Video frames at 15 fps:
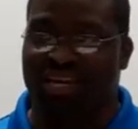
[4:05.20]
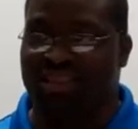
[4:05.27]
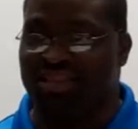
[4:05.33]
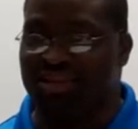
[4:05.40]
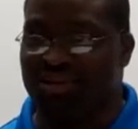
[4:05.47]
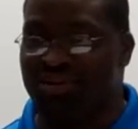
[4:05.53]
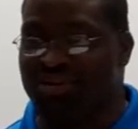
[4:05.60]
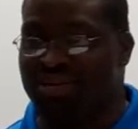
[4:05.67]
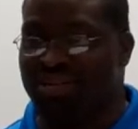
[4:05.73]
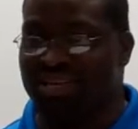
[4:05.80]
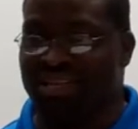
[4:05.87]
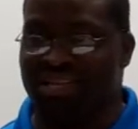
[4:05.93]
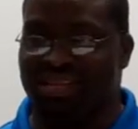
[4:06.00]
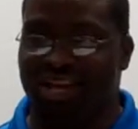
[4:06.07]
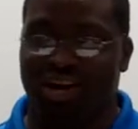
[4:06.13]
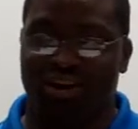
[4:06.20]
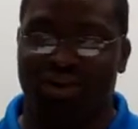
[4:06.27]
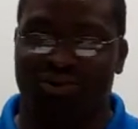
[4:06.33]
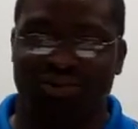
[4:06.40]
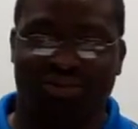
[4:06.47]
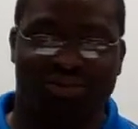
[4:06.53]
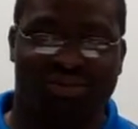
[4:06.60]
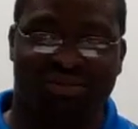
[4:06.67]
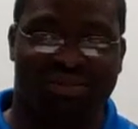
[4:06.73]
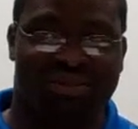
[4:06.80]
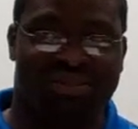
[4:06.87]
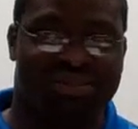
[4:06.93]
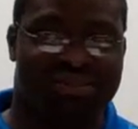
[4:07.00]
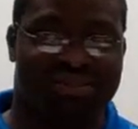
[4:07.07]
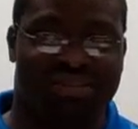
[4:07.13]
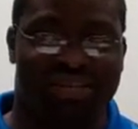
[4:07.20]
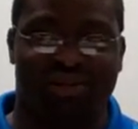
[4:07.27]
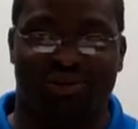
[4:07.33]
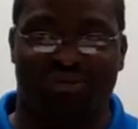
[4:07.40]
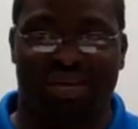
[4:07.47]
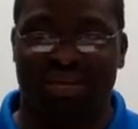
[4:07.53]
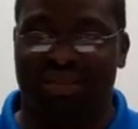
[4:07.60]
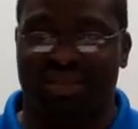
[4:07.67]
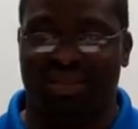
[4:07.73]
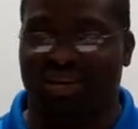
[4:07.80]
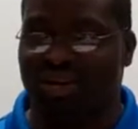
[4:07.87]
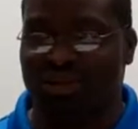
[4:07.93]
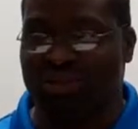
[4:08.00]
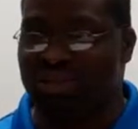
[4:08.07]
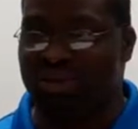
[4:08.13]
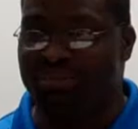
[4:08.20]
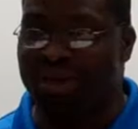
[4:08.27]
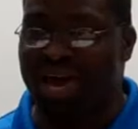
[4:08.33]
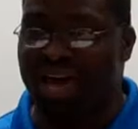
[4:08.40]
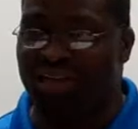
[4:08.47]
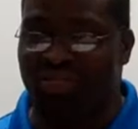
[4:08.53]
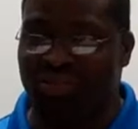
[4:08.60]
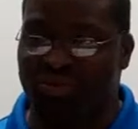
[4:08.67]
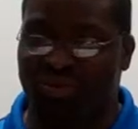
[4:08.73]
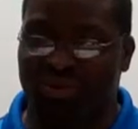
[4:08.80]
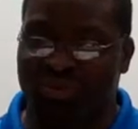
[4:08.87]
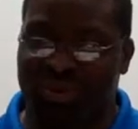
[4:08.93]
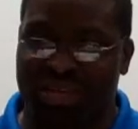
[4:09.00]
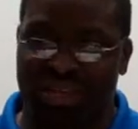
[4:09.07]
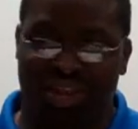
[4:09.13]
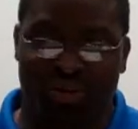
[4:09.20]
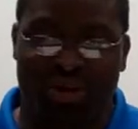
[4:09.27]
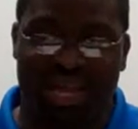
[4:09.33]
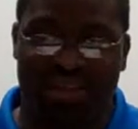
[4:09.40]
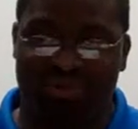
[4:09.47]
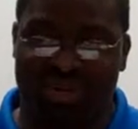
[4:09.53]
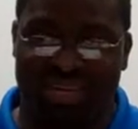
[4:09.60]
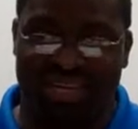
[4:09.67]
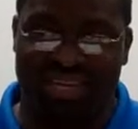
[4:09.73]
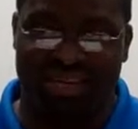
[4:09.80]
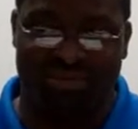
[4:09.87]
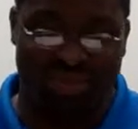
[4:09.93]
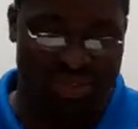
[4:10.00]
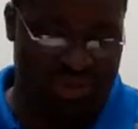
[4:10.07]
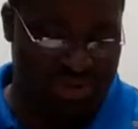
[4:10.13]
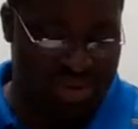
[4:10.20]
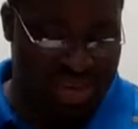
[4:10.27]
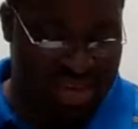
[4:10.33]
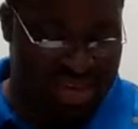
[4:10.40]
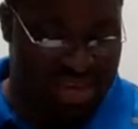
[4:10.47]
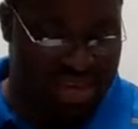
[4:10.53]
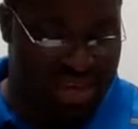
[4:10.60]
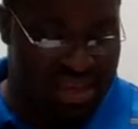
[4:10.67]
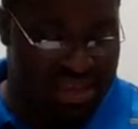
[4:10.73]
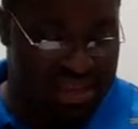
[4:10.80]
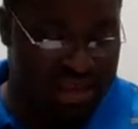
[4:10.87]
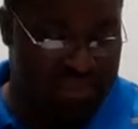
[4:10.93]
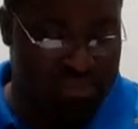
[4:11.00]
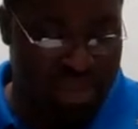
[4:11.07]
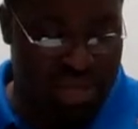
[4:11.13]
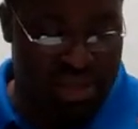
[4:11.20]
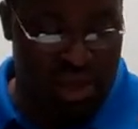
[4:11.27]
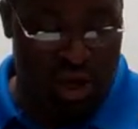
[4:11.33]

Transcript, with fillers: out the door that the dogs is still waiting to go to the bathroom and nobody would get up. So it ended up being